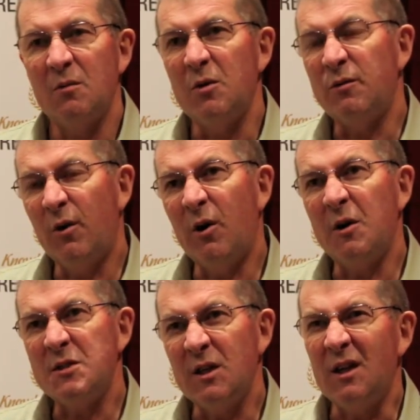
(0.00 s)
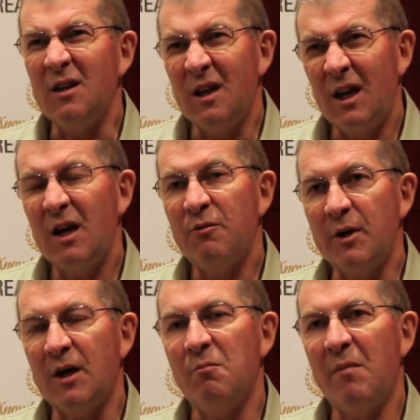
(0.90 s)
before I was thinking, yeah, if
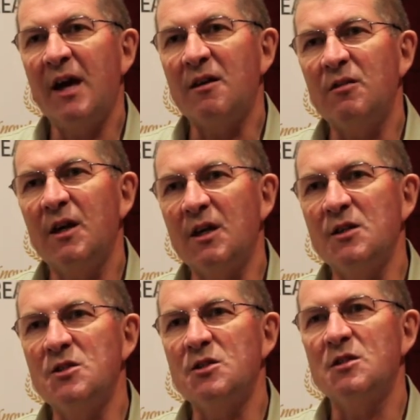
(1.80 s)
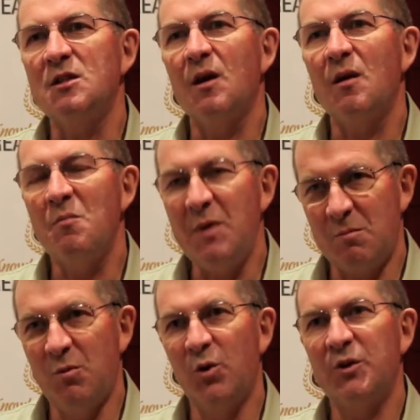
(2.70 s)
we can make things a
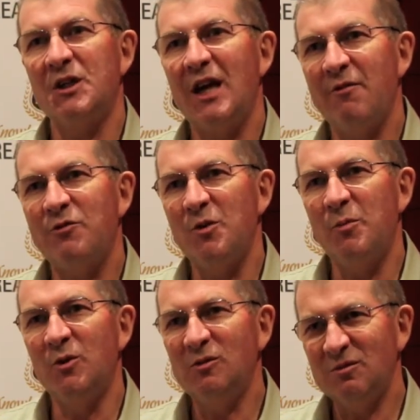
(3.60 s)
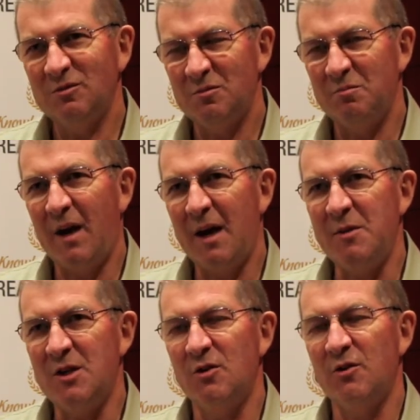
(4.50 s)
bit more than comfortable,
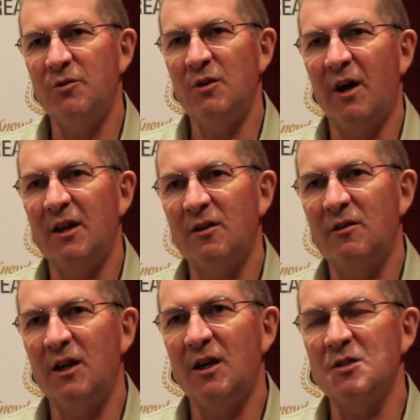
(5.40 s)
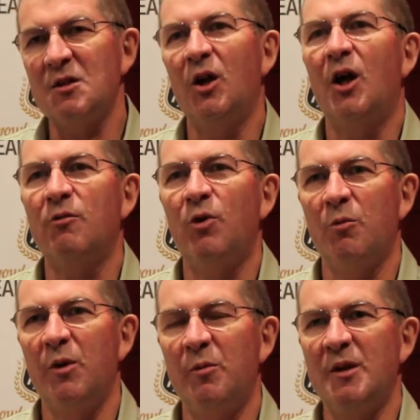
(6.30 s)
maybe do a few other things. A lot of
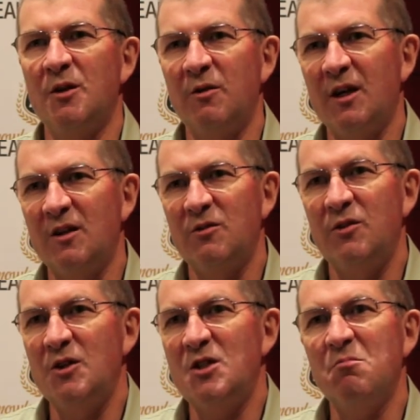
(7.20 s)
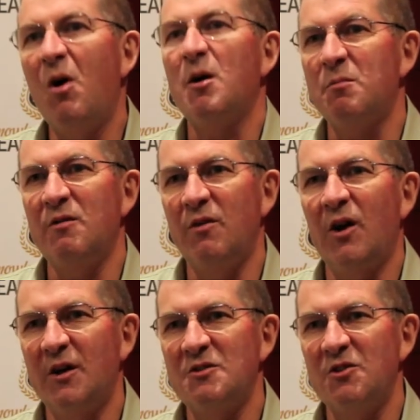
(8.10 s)
what we'll be doing in the future might be
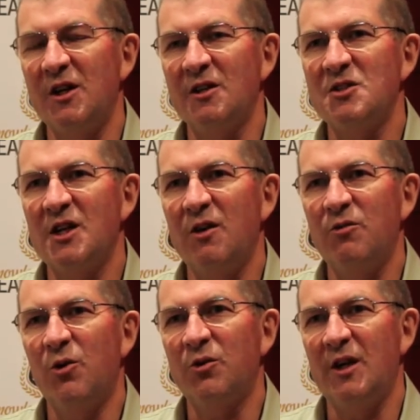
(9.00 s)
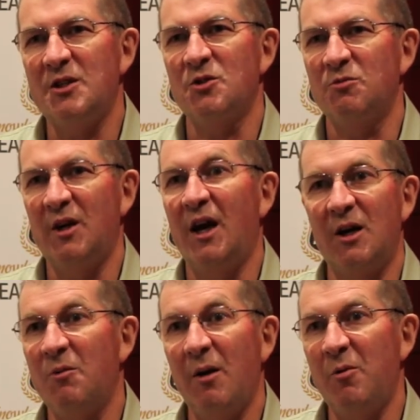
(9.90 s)
voluntary and so forth. That's the
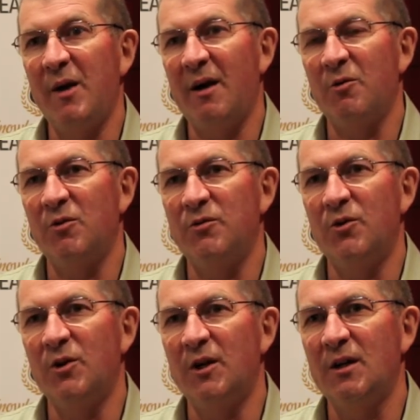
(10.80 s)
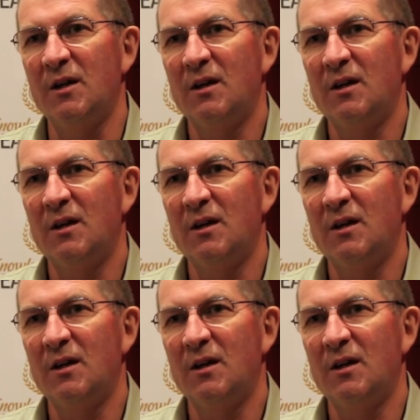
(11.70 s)
only way we'll be able to afford it.